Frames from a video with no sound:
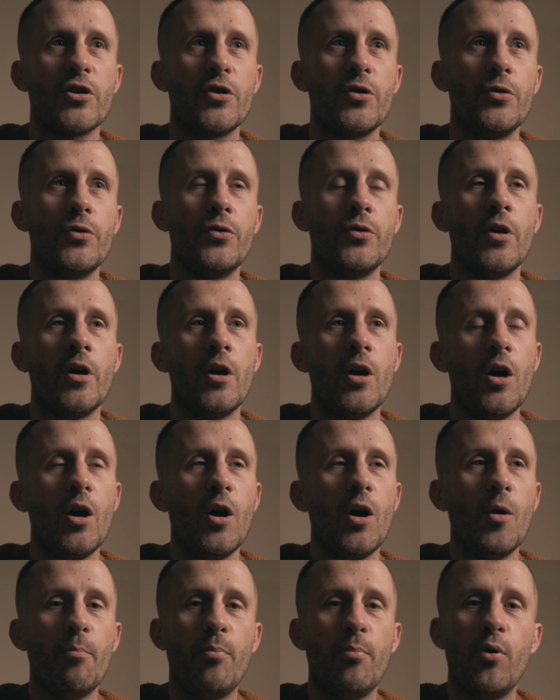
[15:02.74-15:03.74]
to
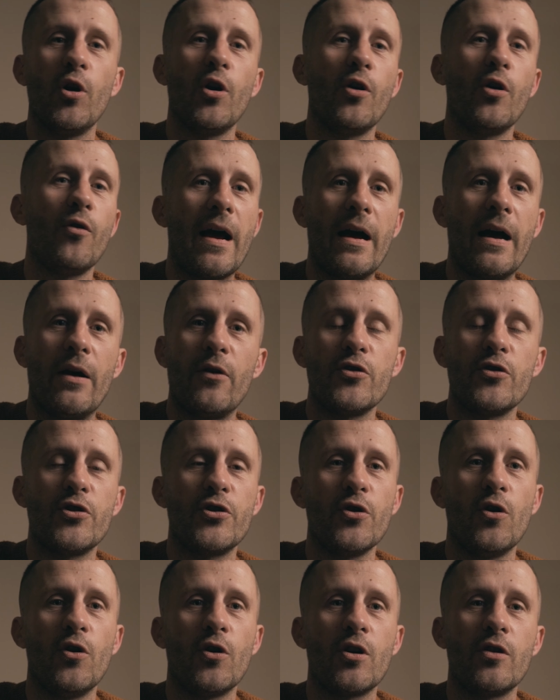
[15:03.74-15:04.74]
pull
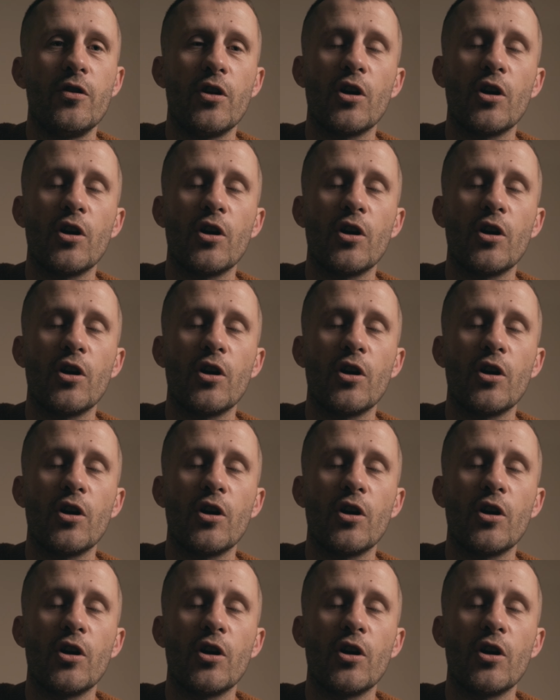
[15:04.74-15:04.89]
around your